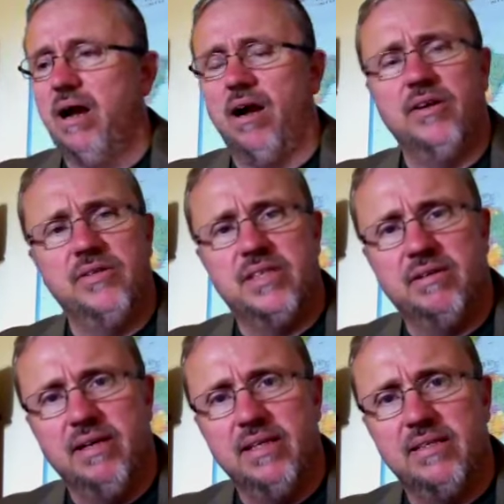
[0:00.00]
are you
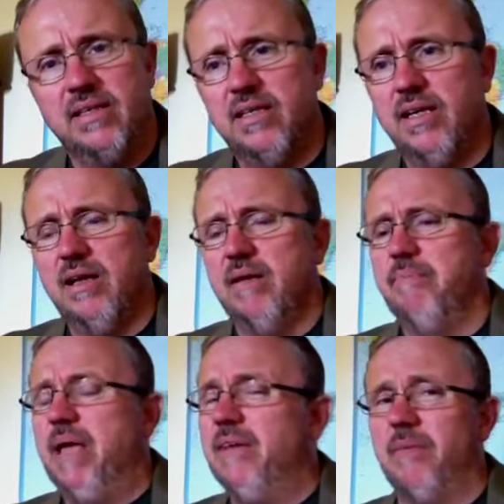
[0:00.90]
serious?
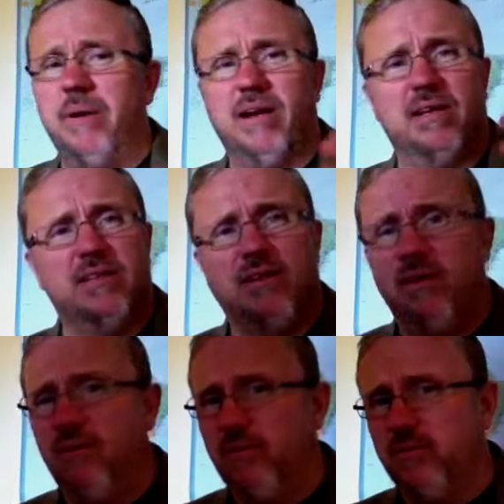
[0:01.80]
Bank of is
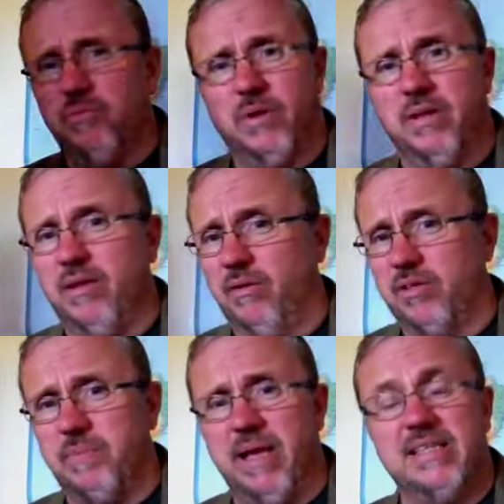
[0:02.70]
oldest, one of the
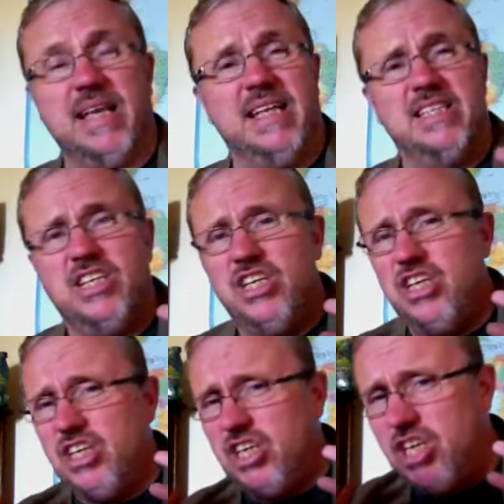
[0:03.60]
oldest banks. It's
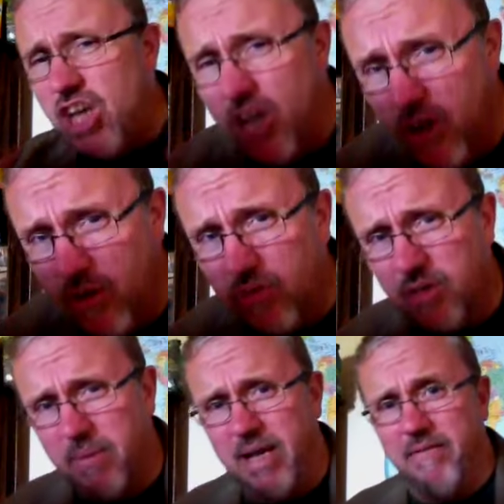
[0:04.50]
huge
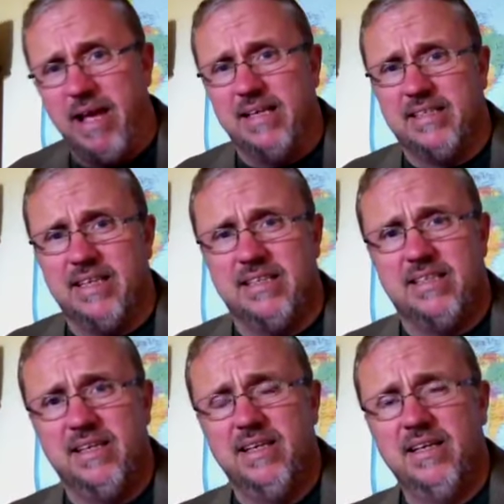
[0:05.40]
amount of assets,
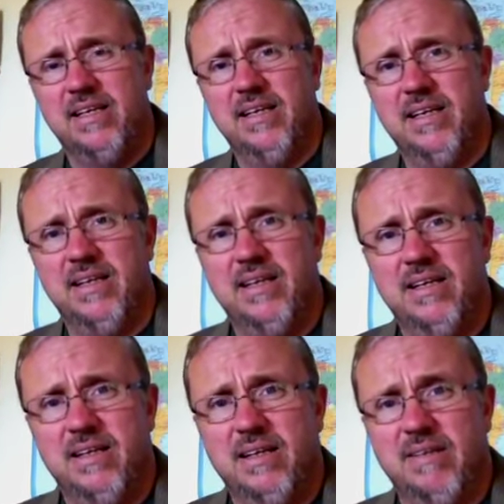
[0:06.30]

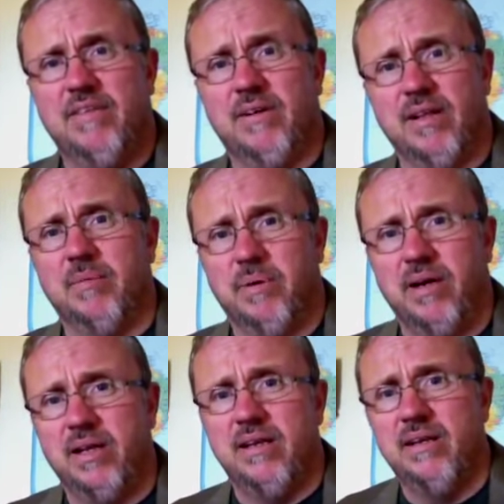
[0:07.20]
and they're on the
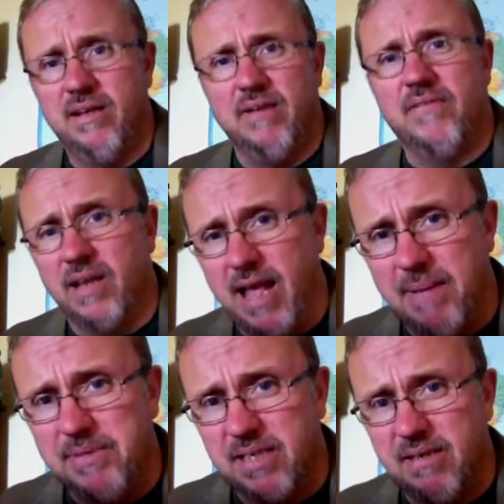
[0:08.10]
brink of
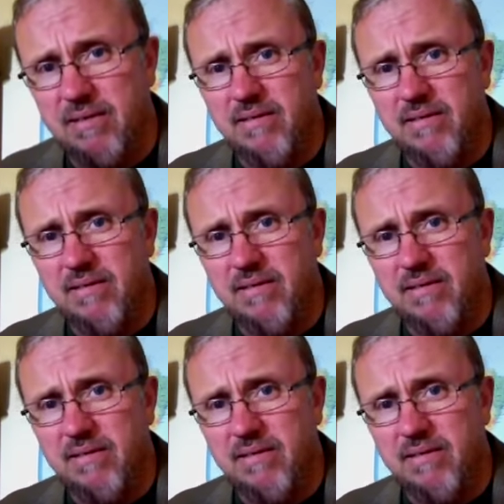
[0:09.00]
collapsing.